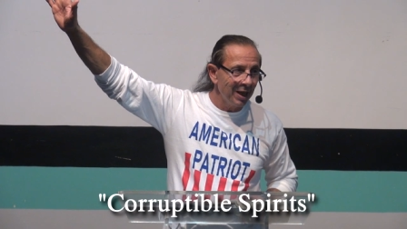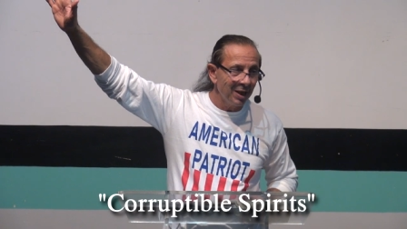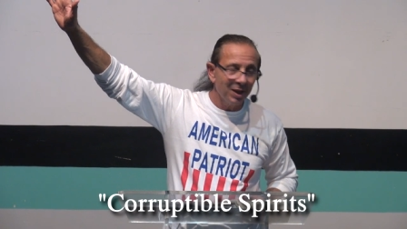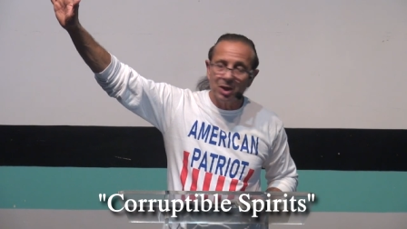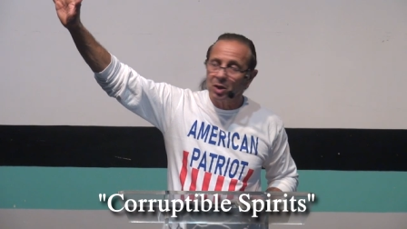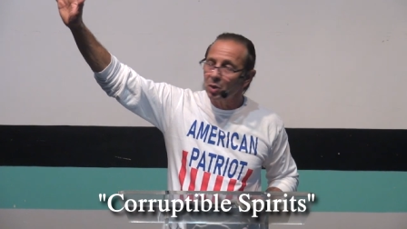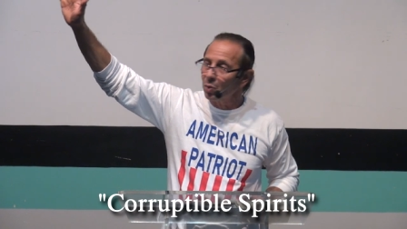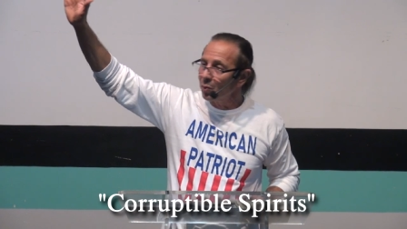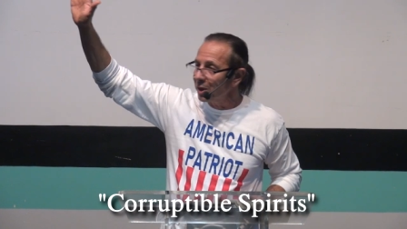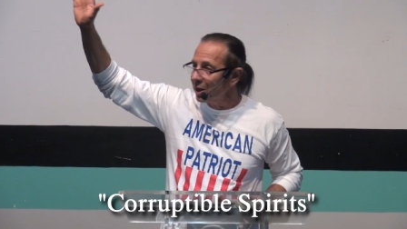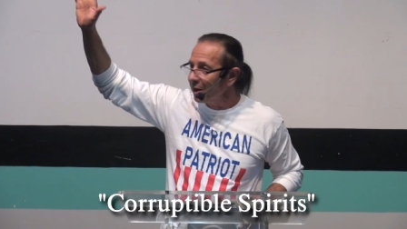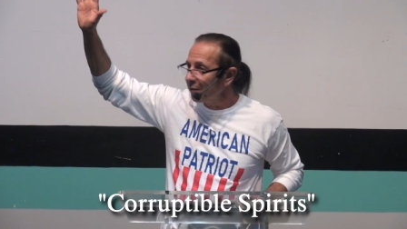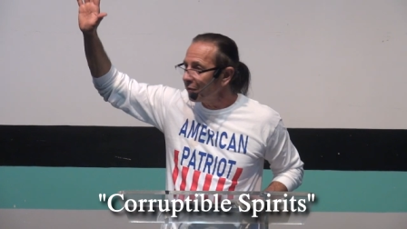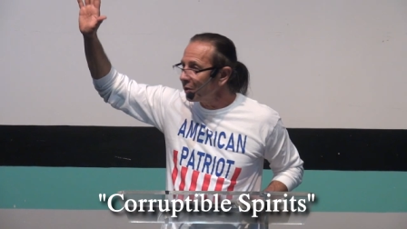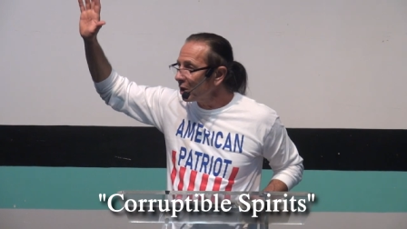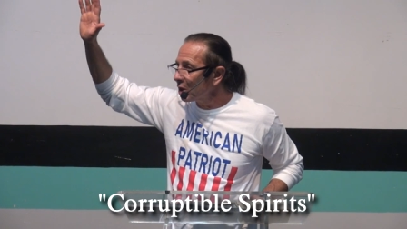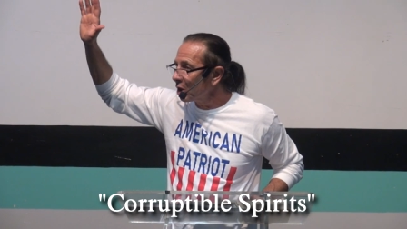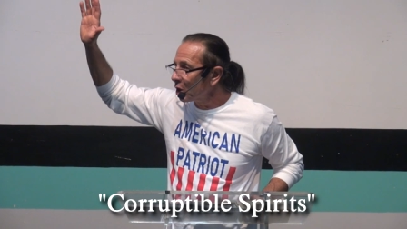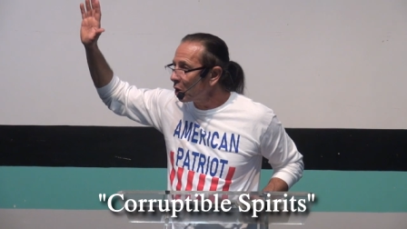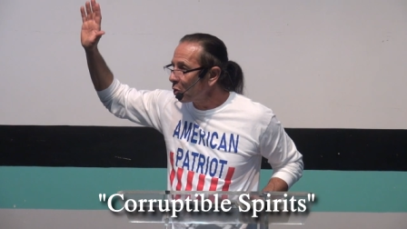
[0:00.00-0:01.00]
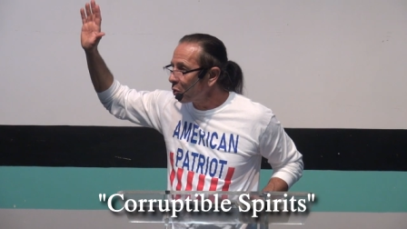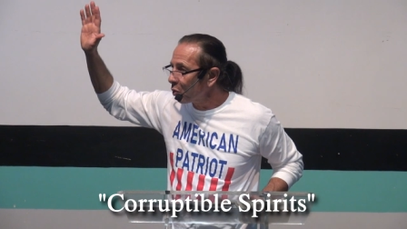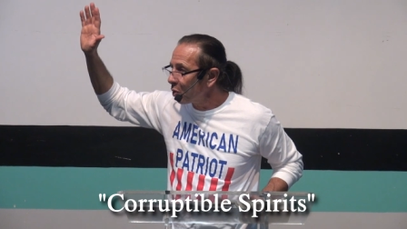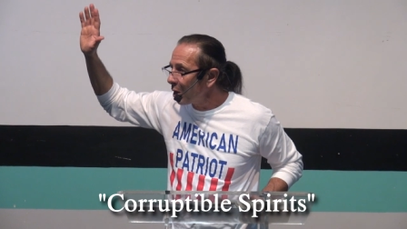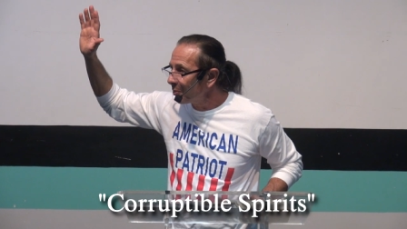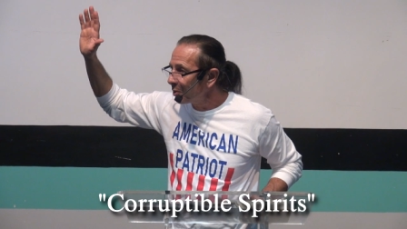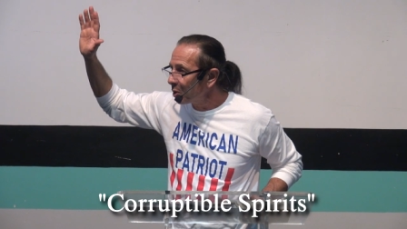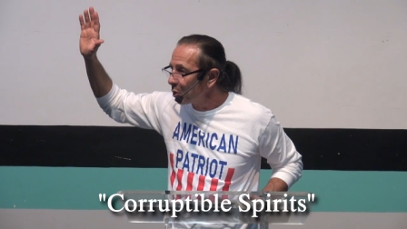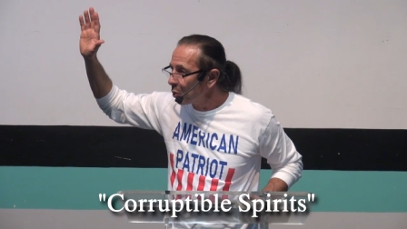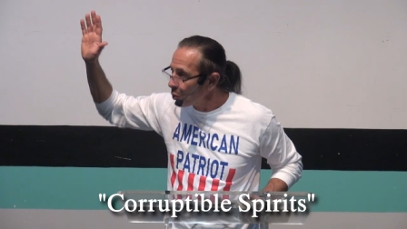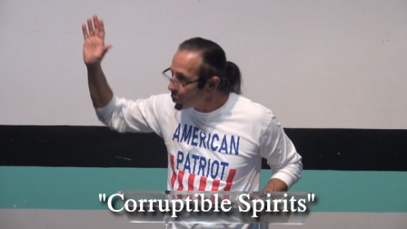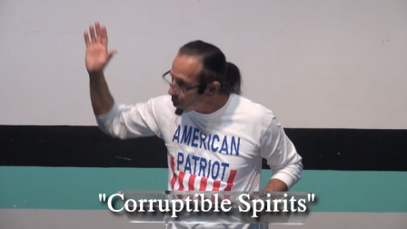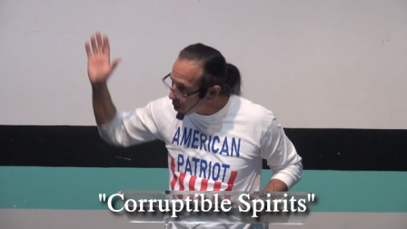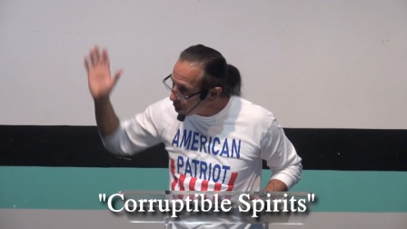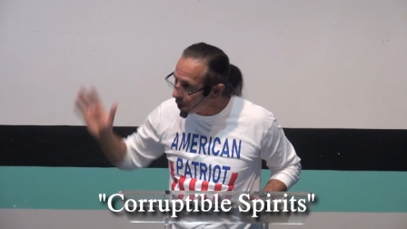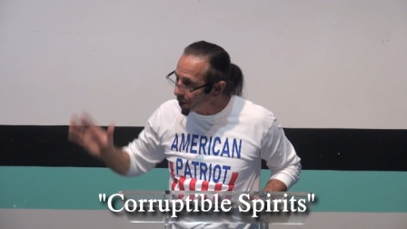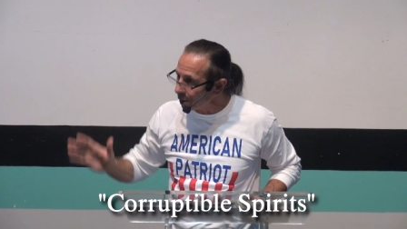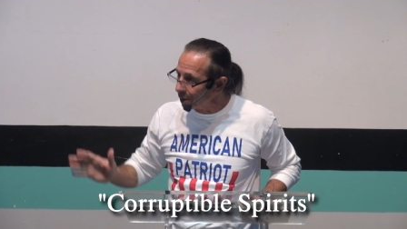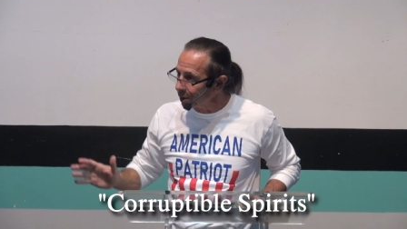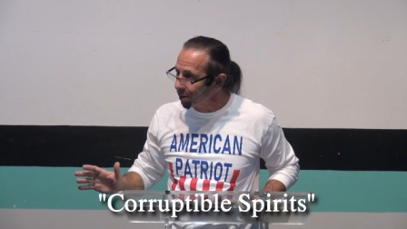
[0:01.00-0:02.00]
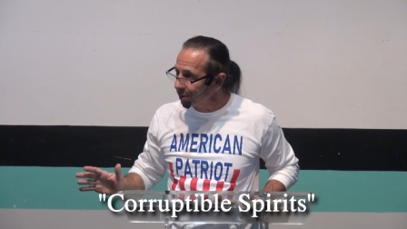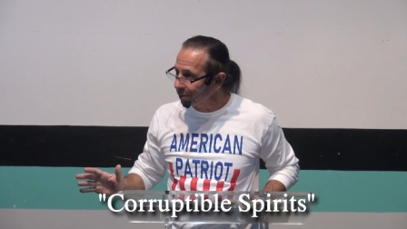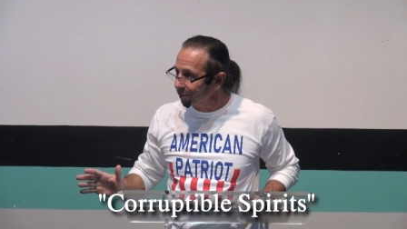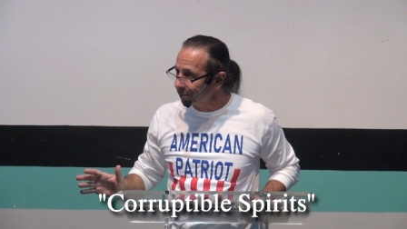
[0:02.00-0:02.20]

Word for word: Listen, we live in a corrupt world.